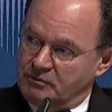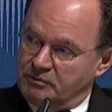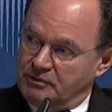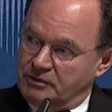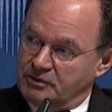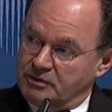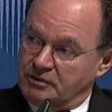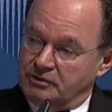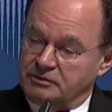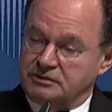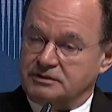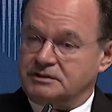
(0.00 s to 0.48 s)
We're
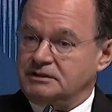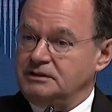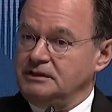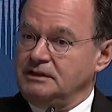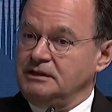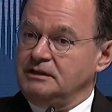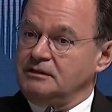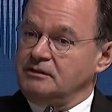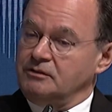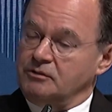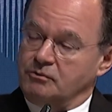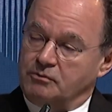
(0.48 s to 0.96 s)
not
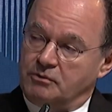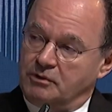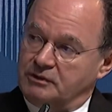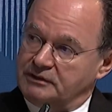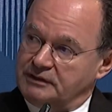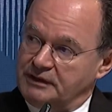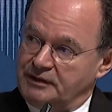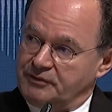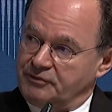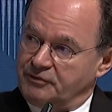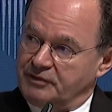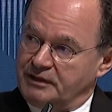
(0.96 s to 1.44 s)
seeing the World
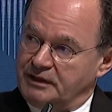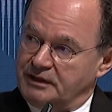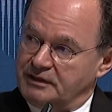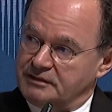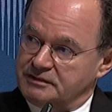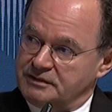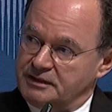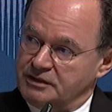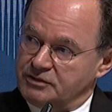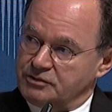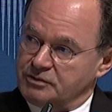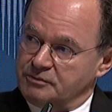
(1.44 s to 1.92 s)
Health
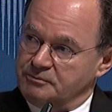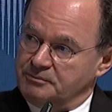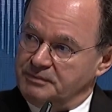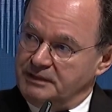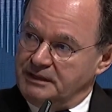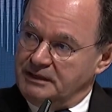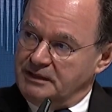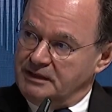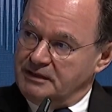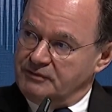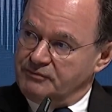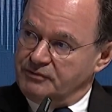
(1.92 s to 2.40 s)
Organization
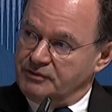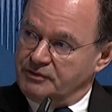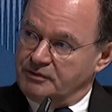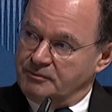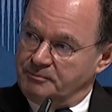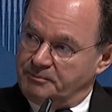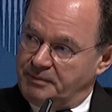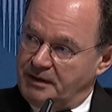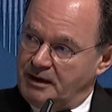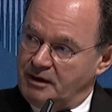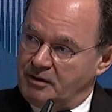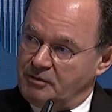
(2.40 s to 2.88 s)
being given the
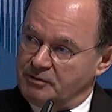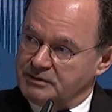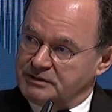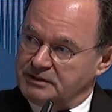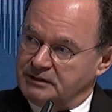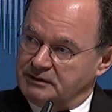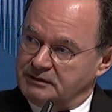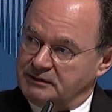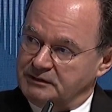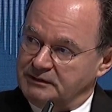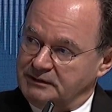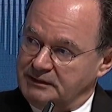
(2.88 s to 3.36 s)
powers
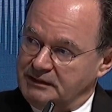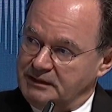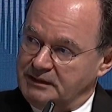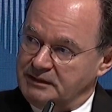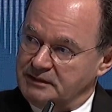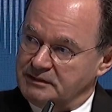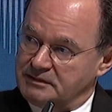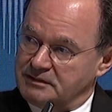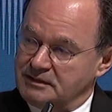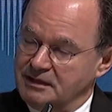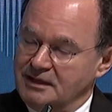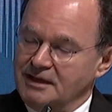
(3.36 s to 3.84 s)
that it
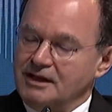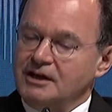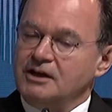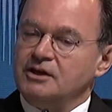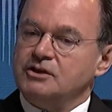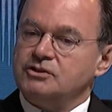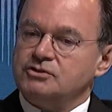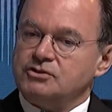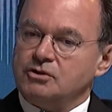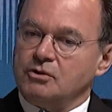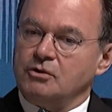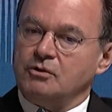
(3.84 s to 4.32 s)
needs.
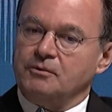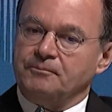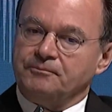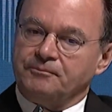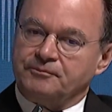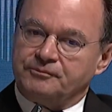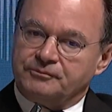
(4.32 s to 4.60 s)
So,